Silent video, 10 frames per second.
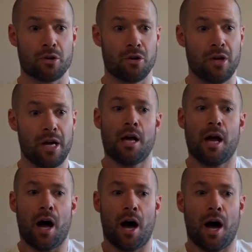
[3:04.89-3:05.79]
So
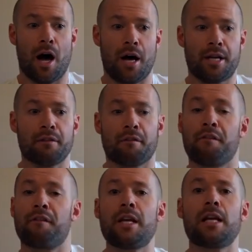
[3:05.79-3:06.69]
I didn't
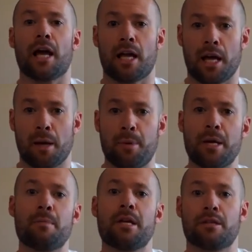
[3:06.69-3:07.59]
feel like I could
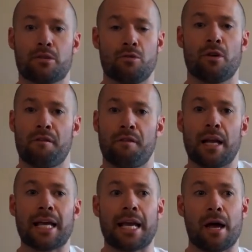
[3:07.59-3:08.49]
be me in school. I
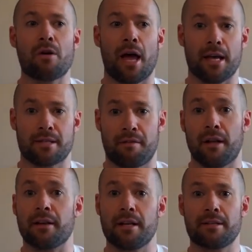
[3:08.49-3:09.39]
felt like an outcast. I
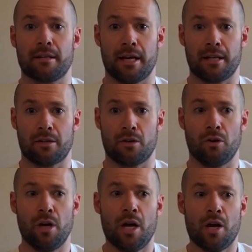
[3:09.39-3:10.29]
felt isolated.
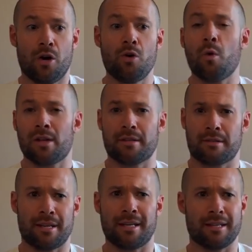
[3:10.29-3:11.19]
So who wants to
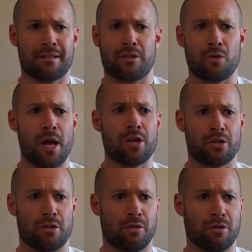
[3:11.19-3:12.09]
sit in a
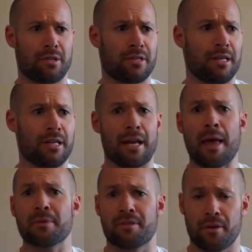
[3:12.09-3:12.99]
situation or sit in an
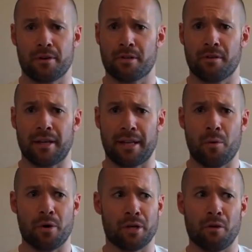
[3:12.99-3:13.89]
atmosphere and stuff like
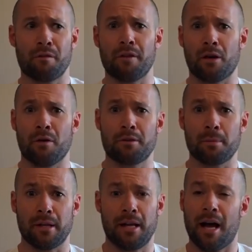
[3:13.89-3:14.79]
that where they don't feel
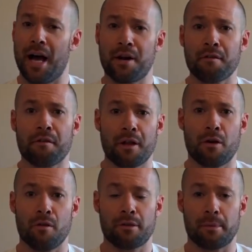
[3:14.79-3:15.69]
comfortable? I never felt
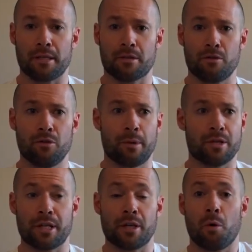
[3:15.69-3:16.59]
comfortable in school
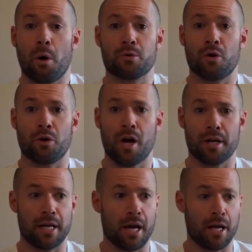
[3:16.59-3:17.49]
because I didn't know what was going
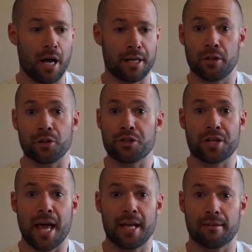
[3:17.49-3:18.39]
on. I didn't
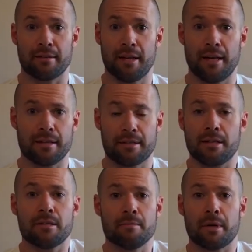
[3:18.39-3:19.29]
understand the
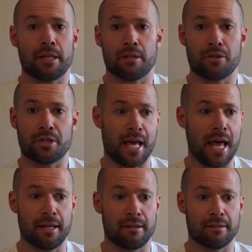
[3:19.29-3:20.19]
system. I didn't
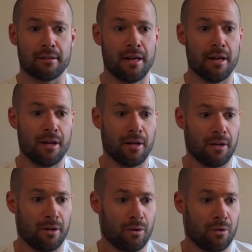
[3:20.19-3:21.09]
understand
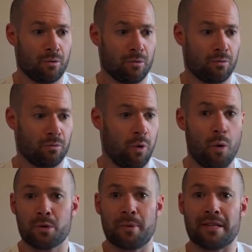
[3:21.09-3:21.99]

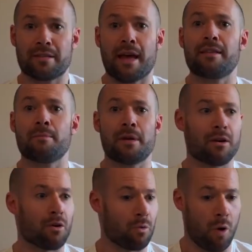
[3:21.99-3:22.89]
what was being said to
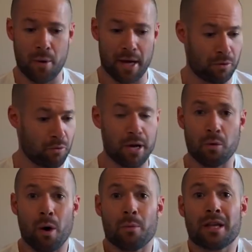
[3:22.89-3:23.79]
me, or what we had to write,
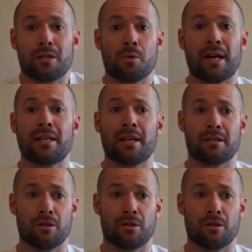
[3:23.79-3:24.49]
or what we had to do, anything.